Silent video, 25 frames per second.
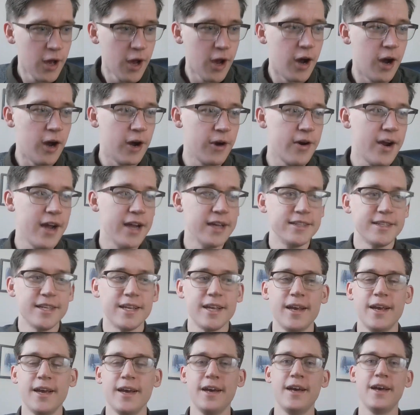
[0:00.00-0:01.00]
All right.
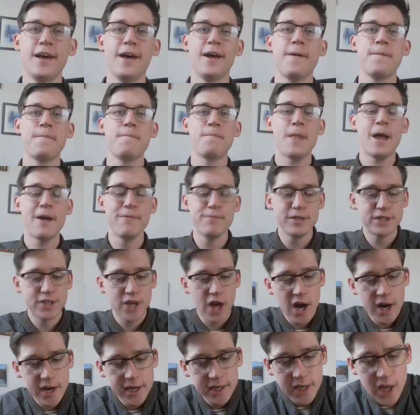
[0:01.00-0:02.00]
I've been
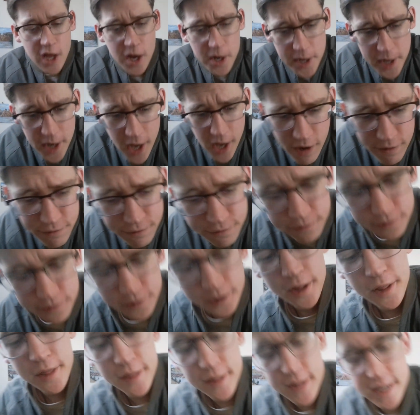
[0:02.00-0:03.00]
talking long enough.
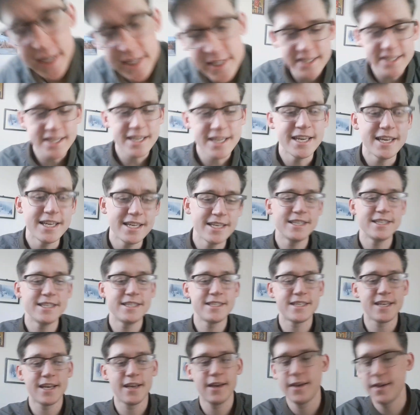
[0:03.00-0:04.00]
This
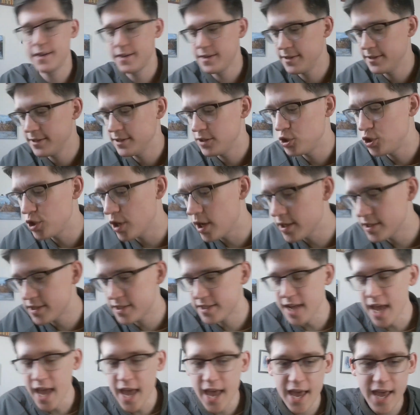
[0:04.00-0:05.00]
is
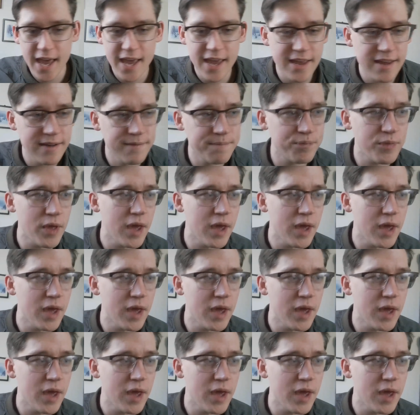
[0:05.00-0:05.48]
just a